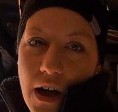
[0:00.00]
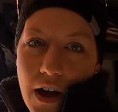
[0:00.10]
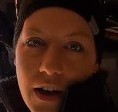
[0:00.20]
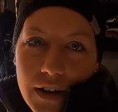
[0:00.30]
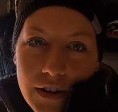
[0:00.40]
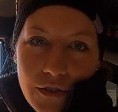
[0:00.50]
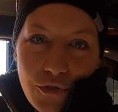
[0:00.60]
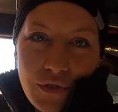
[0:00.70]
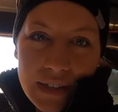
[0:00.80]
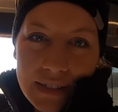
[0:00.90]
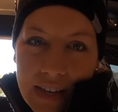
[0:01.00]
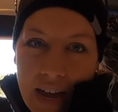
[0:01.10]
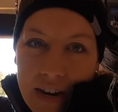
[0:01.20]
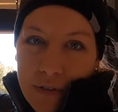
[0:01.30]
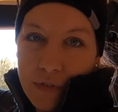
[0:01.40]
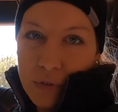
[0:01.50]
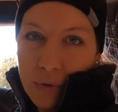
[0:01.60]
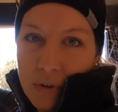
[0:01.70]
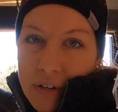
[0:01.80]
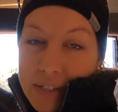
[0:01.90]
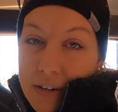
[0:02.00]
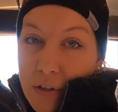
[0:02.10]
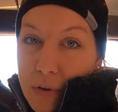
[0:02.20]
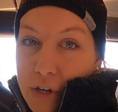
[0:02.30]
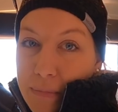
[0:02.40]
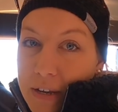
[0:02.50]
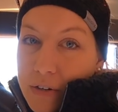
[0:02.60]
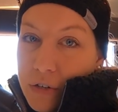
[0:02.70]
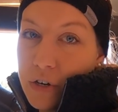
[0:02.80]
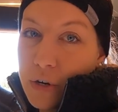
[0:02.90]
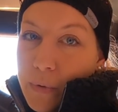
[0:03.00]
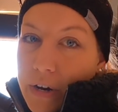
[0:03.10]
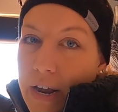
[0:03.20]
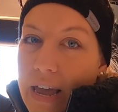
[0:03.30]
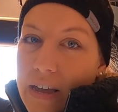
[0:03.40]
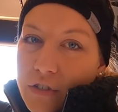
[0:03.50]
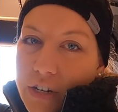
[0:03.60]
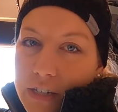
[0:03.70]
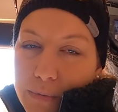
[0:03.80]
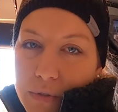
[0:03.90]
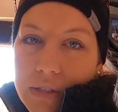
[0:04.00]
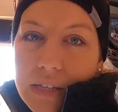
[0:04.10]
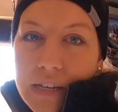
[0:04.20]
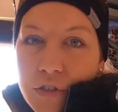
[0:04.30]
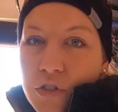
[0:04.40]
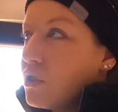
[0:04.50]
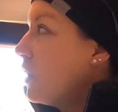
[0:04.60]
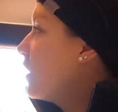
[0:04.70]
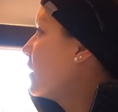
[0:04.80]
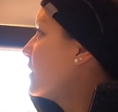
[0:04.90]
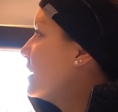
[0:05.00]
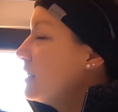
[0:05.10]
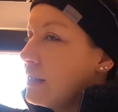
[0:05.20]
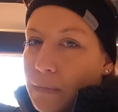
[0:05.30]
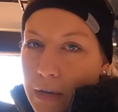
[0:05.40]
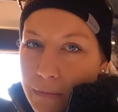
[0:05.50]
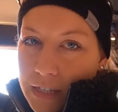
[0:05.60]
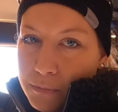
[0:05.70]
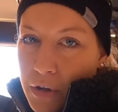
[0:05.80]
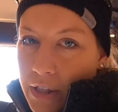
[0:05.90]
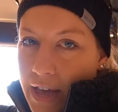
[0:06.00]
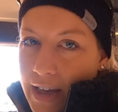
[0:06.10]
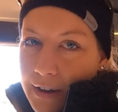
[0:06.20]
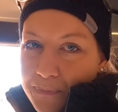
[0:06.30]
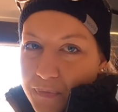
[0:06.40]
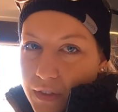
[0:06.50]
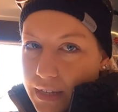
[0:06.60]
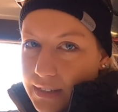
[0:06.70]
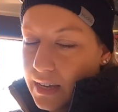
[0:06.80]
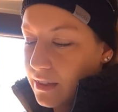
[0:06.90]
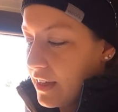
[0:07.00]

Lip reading: On this side of the door is another command hook where I hang Jasper's leash, harness, my baseball hat, things like